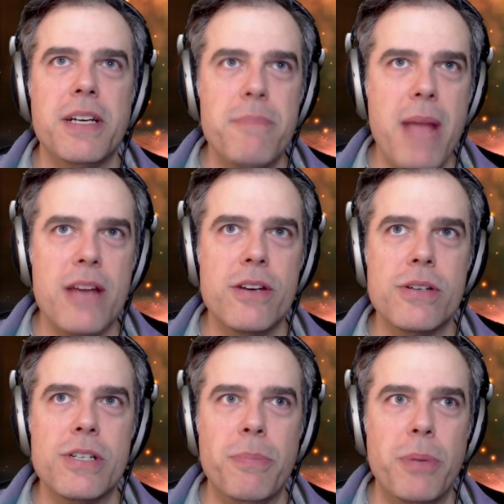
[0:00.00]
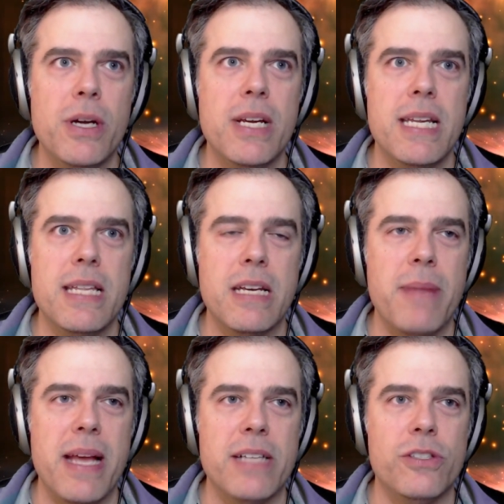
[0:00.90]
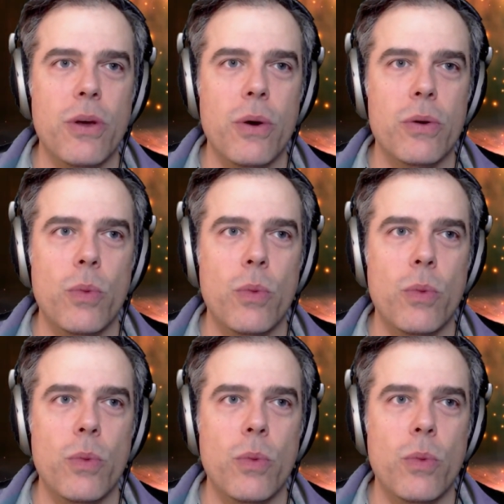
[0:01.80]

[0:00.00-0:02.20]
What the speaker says: commander to put in the command zone